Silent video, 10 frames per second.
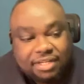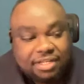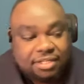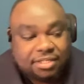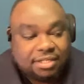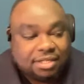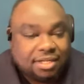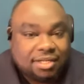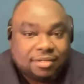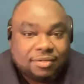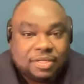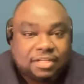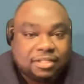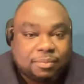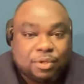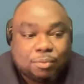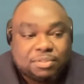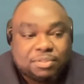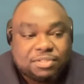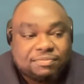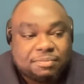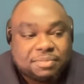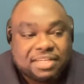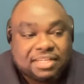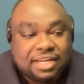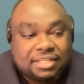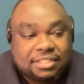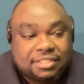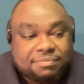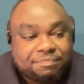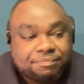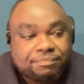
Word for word: uh, uh, that we're hoping to film here in Kenya